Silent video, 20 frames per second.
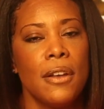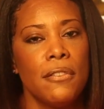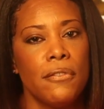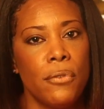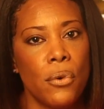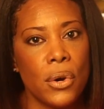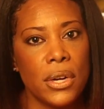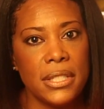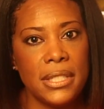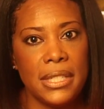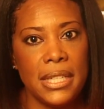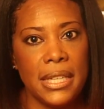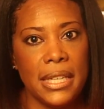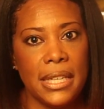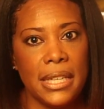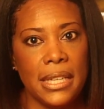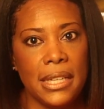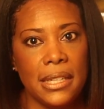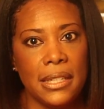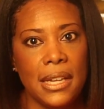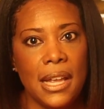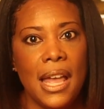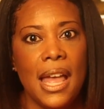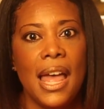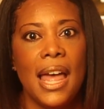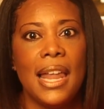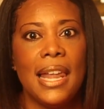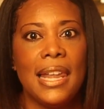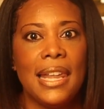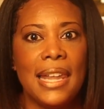14.
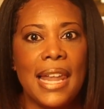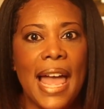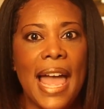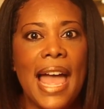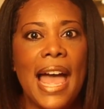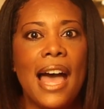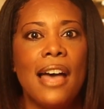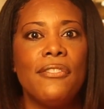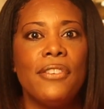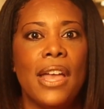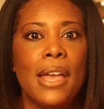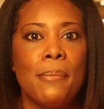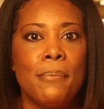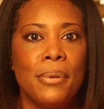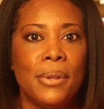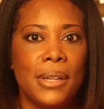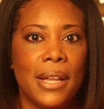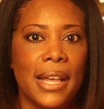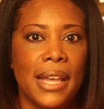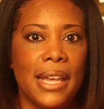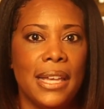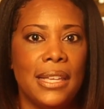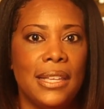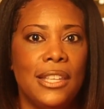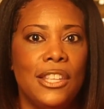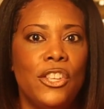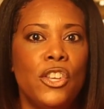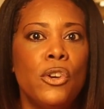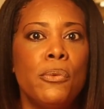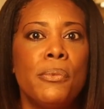Laugh and
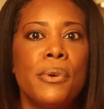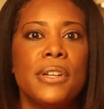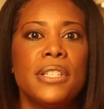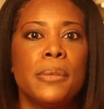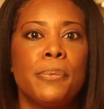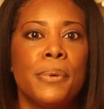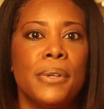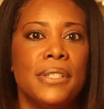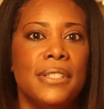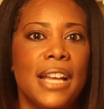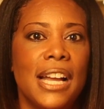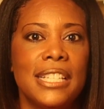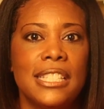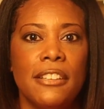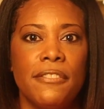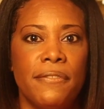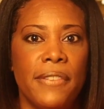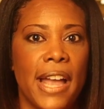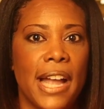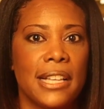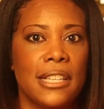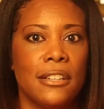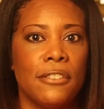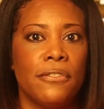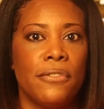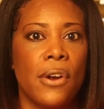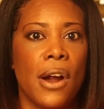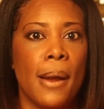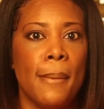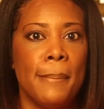play. Humor is a productive factor
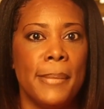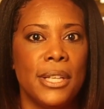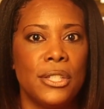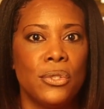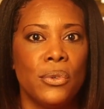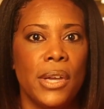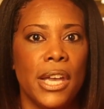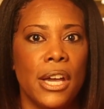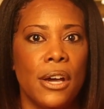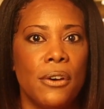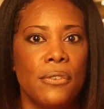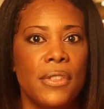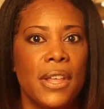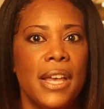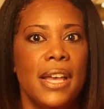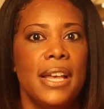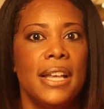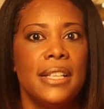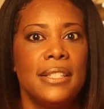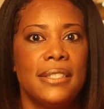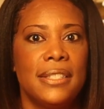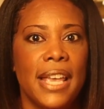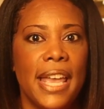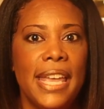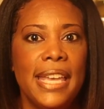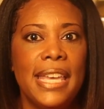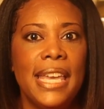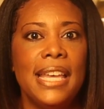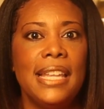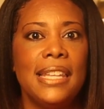for our mental health.
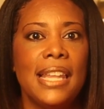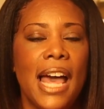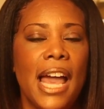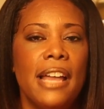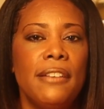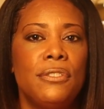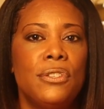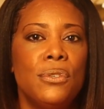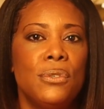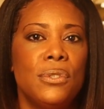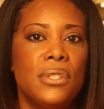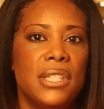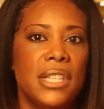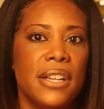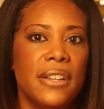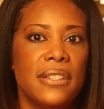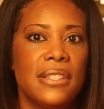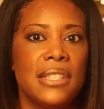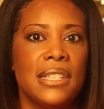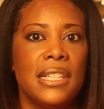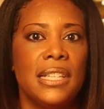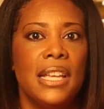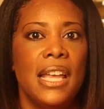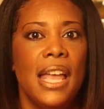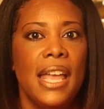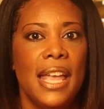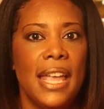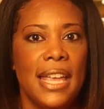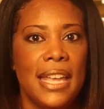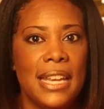Taking life too seriously
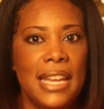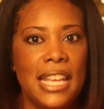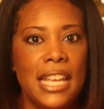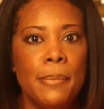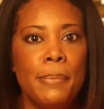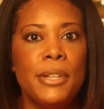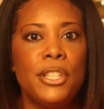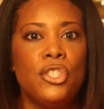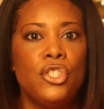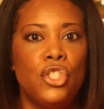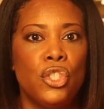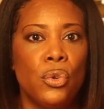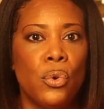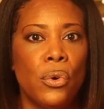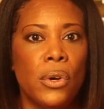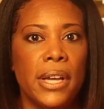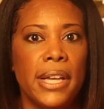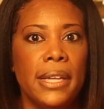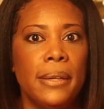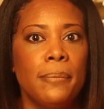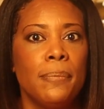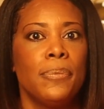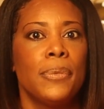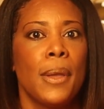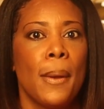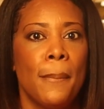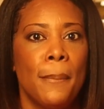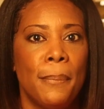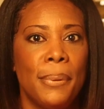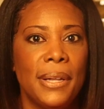inhibits joy.
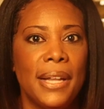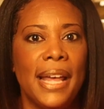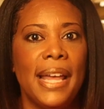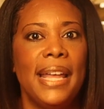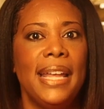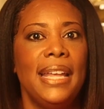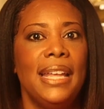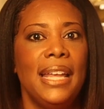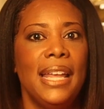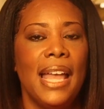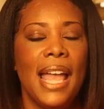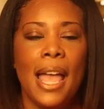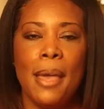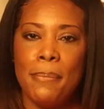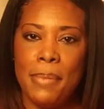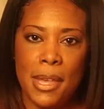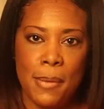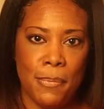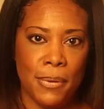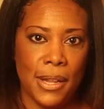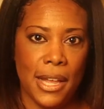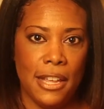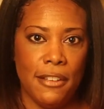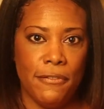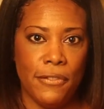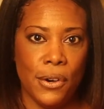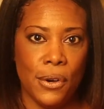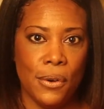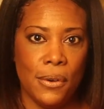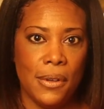Play and be
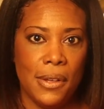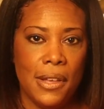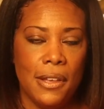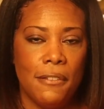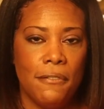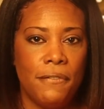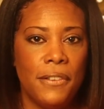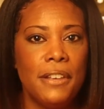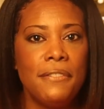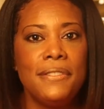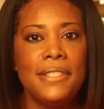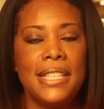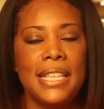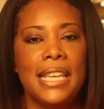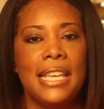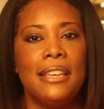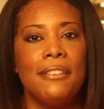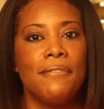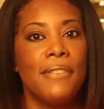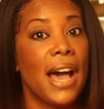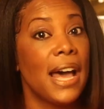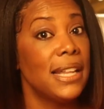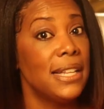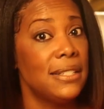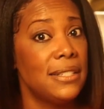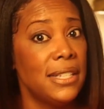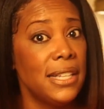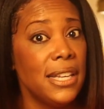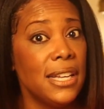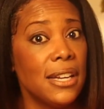playful. 15.
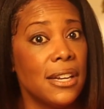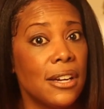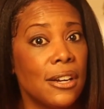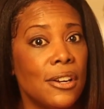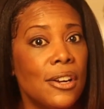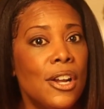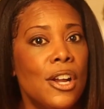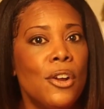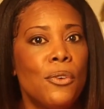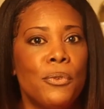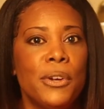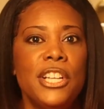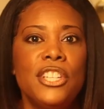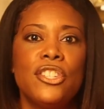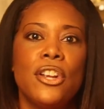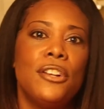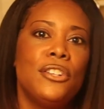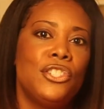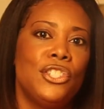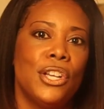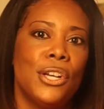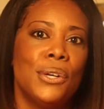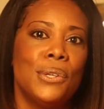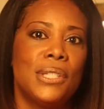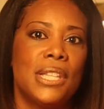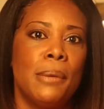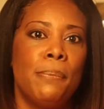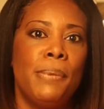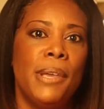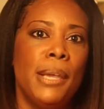Volunteer. Research shows
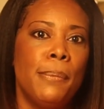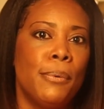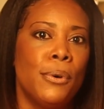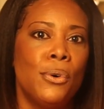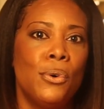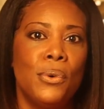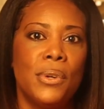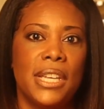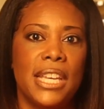that people who